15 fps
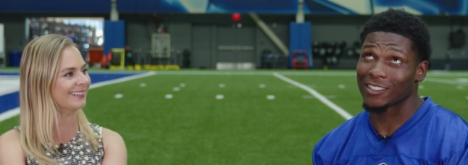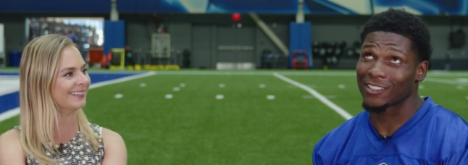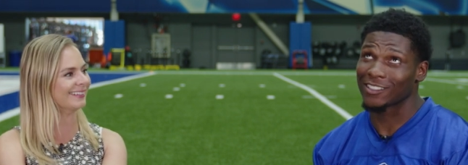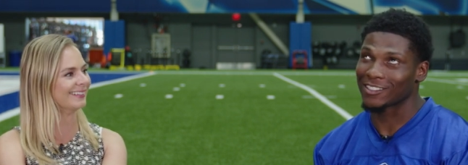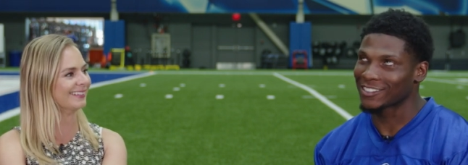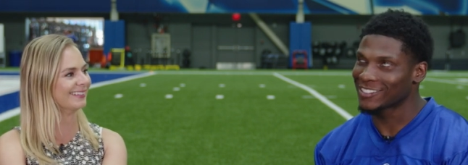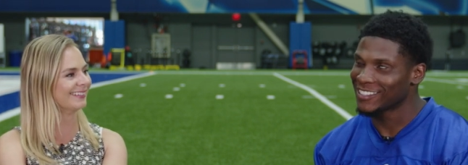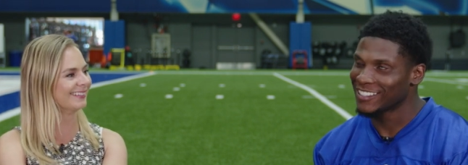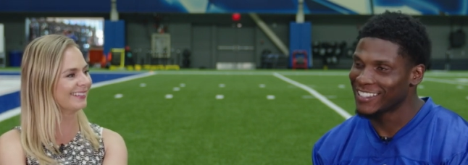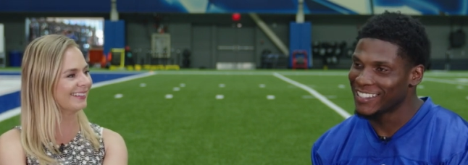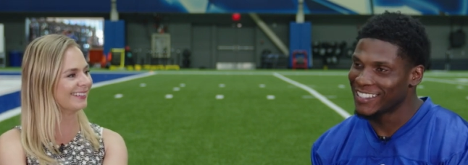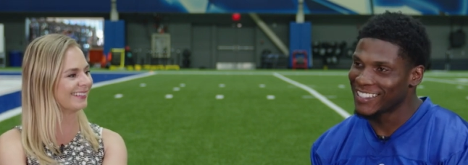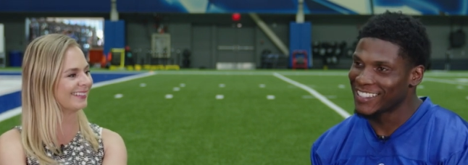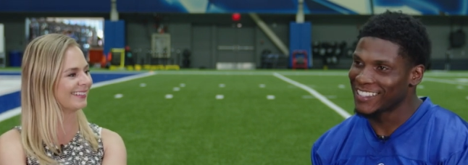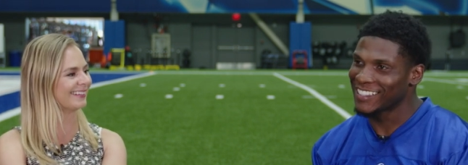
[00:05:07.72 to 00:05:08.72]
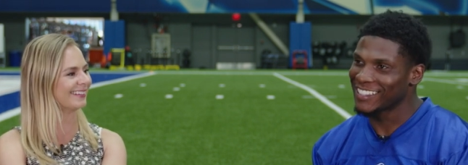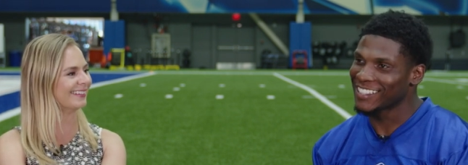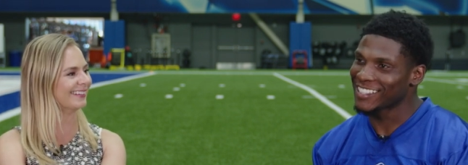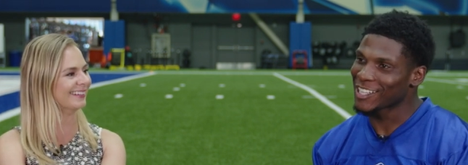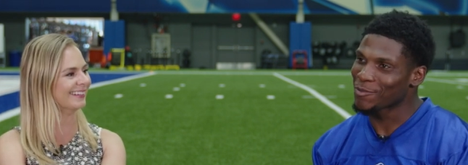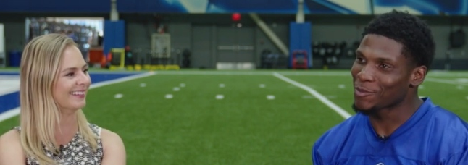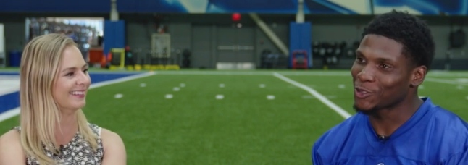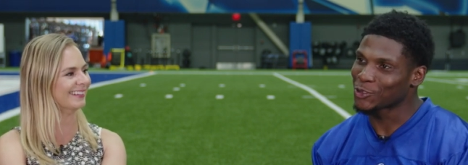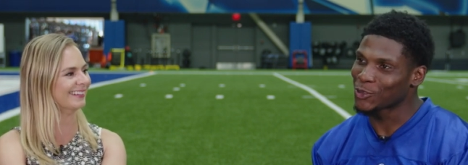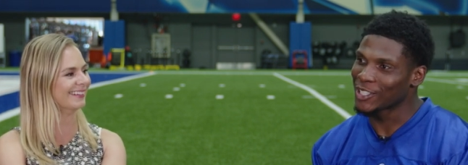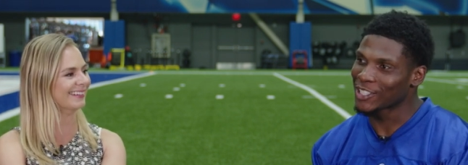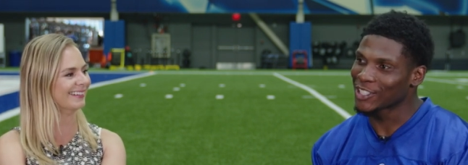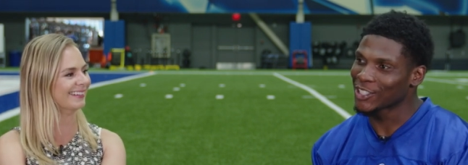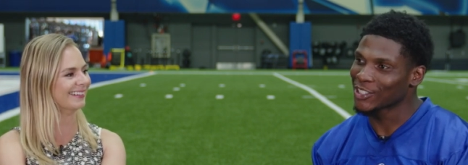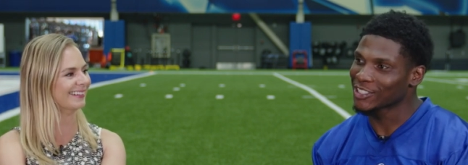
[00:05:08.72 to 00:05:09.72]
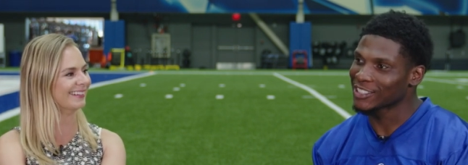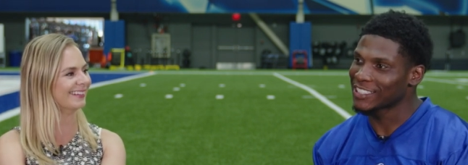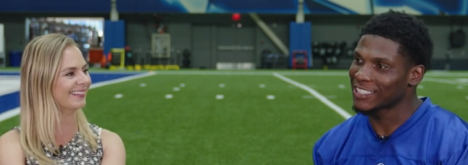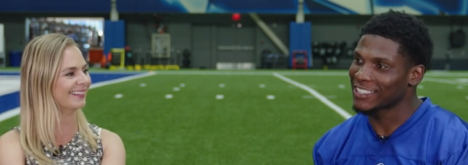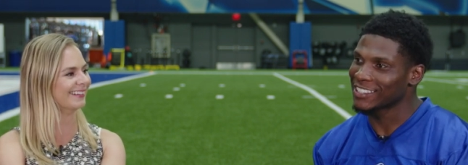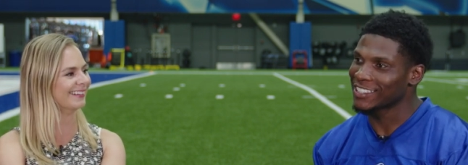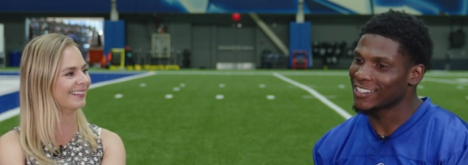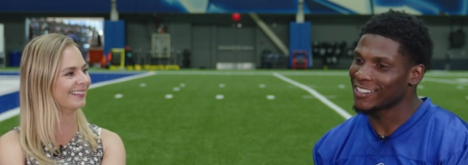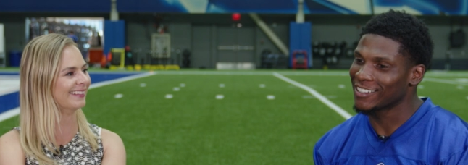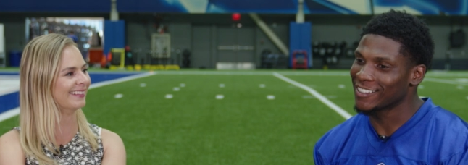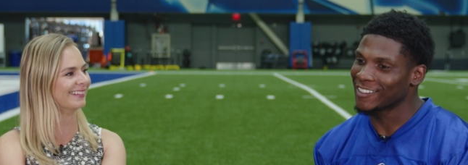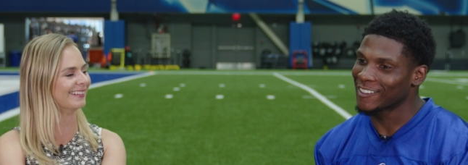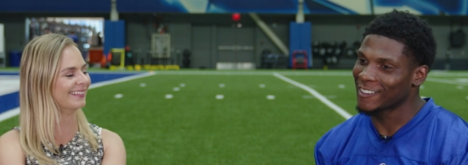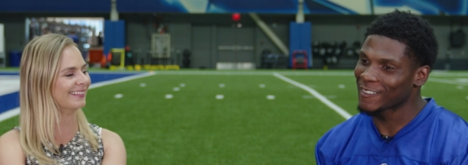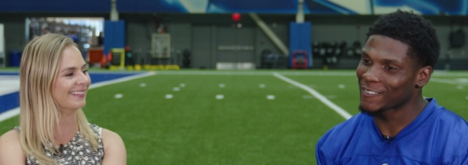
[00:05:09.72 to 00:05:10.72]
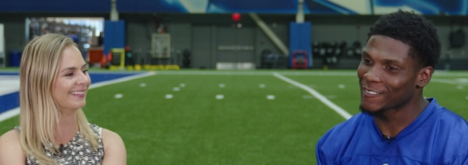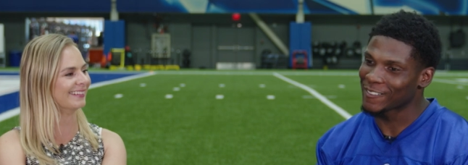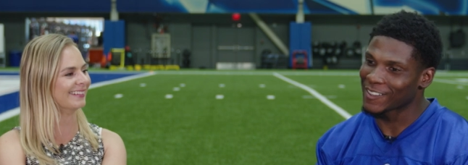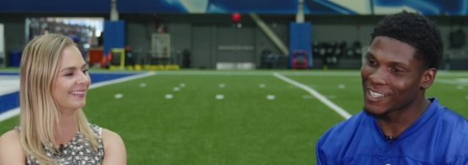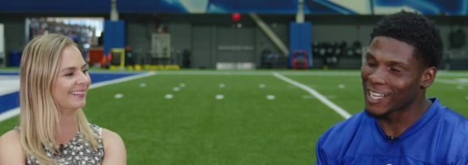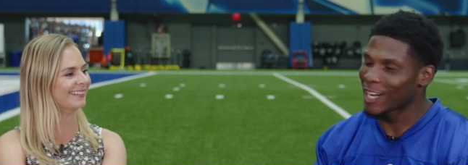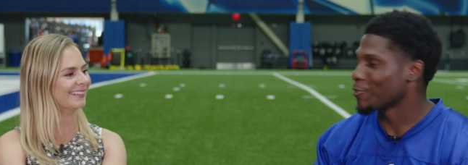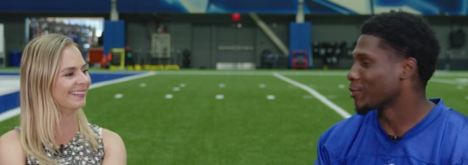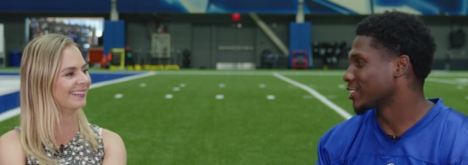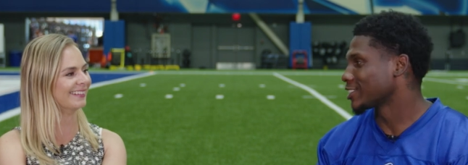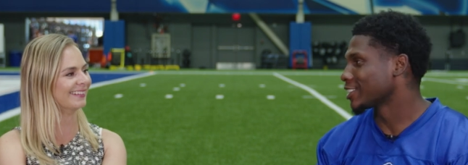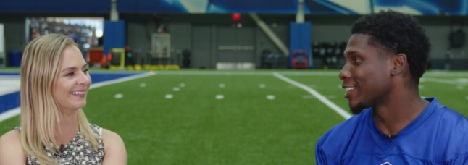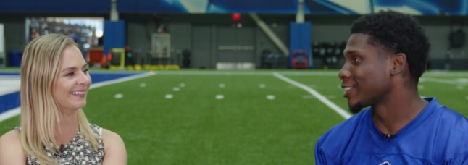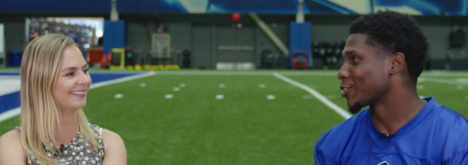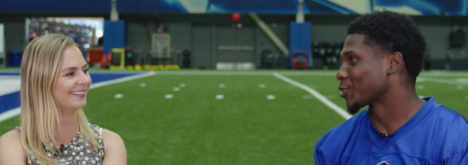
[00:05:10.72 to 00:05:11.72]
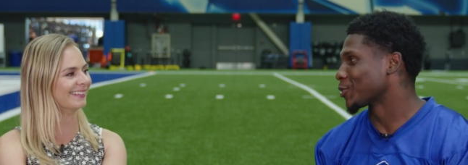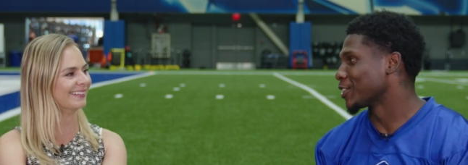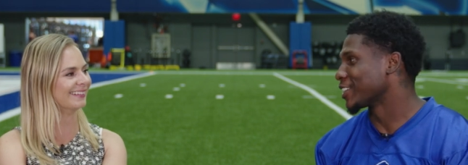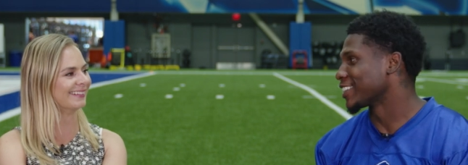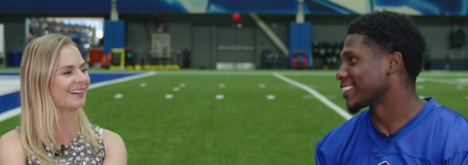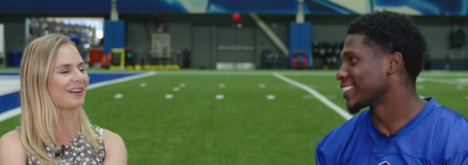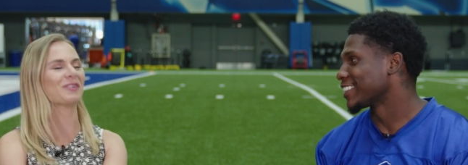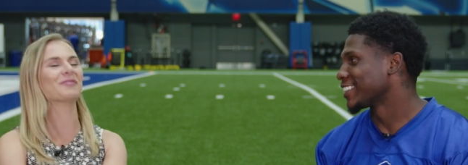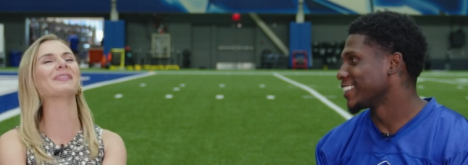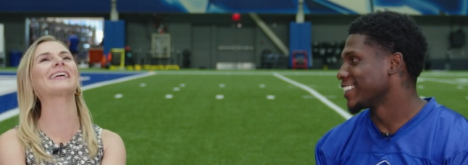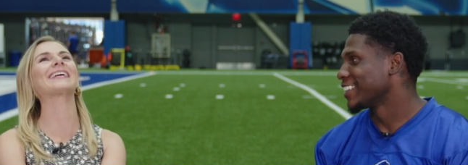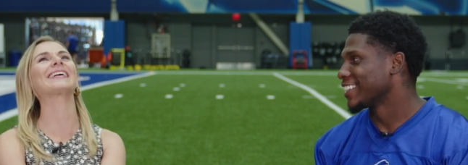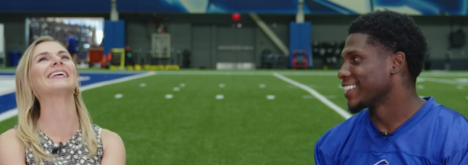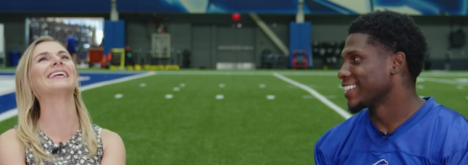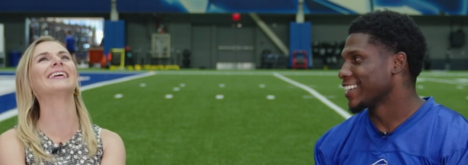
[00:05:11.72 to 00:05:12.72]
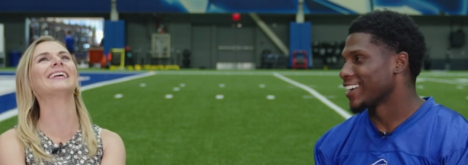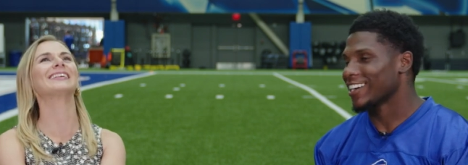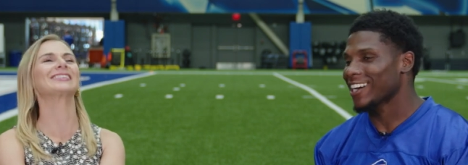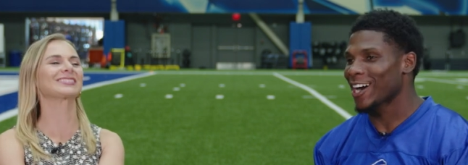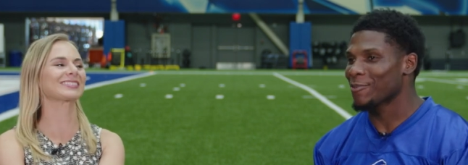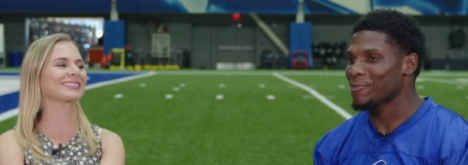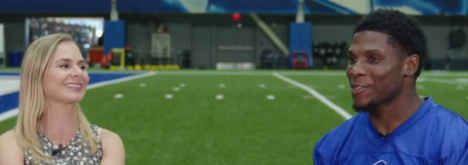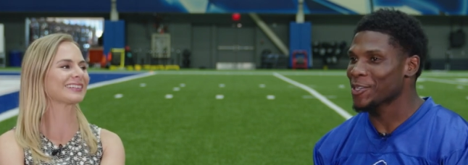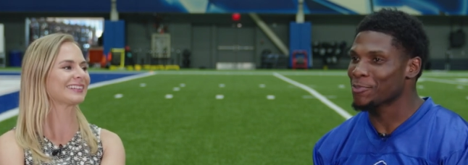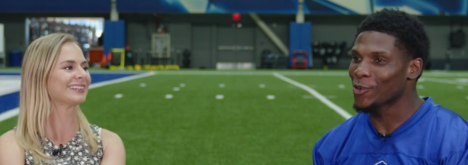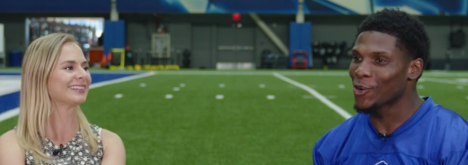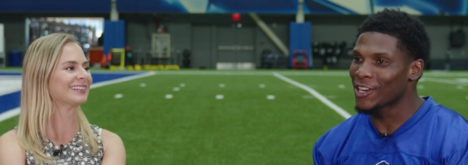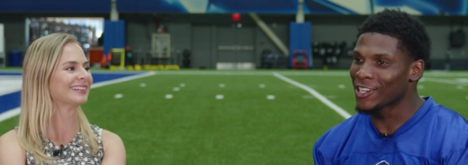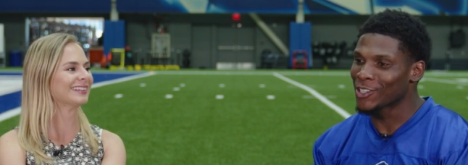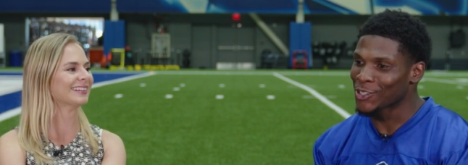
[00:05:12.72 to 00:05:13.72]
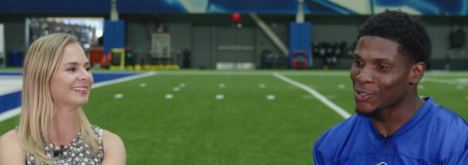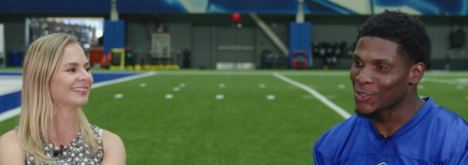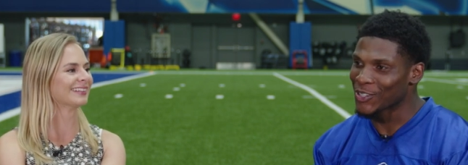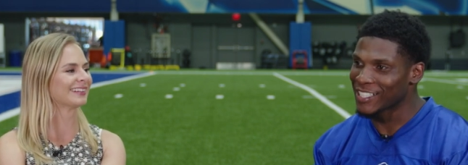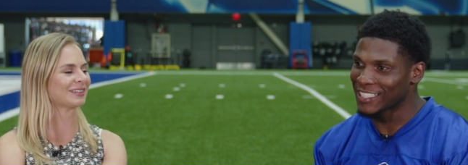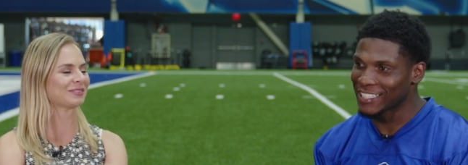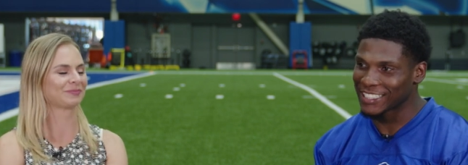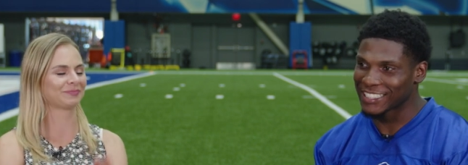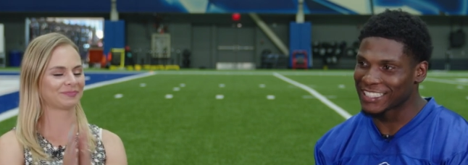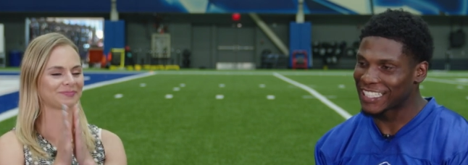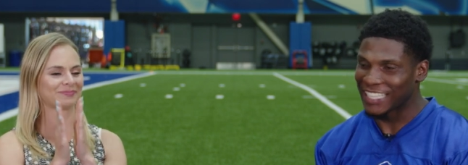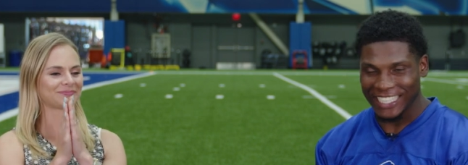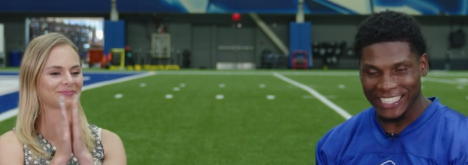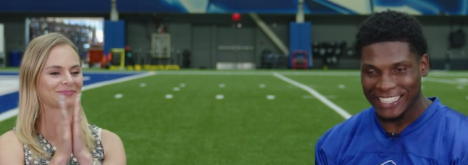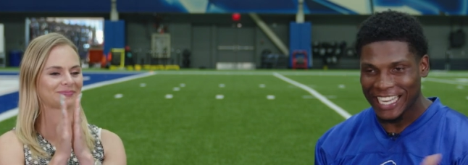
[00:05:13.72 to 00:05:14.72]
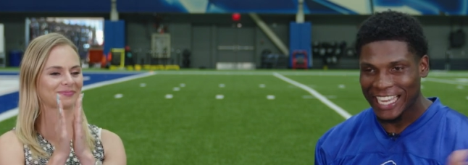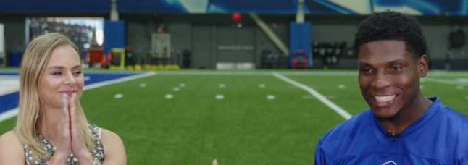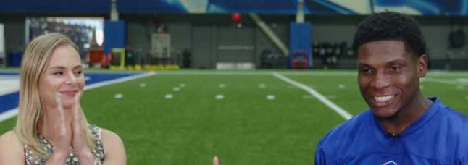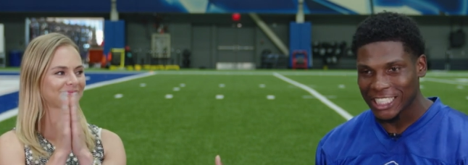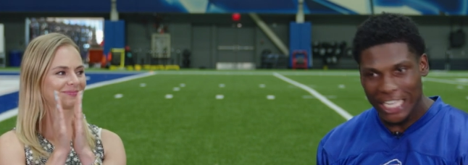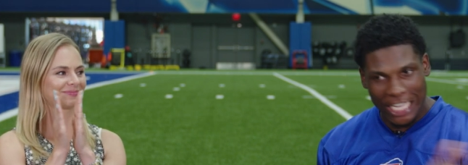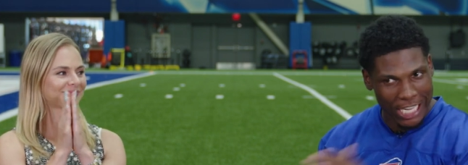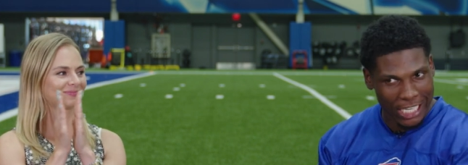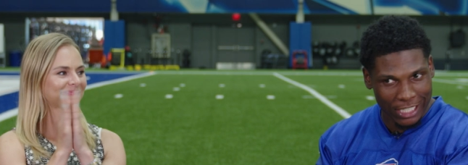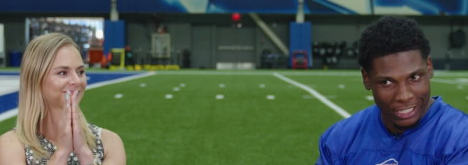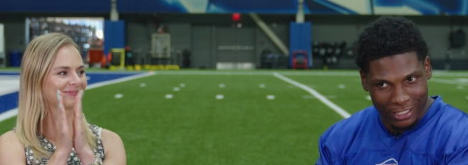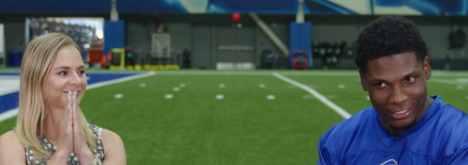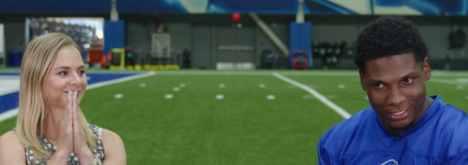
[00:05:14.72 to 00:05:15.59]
Speaker 1: Oh. yeah, I got my twin girls and uh, I got my son on the way. Oh my gosh. I got me a boy on the way and that's it.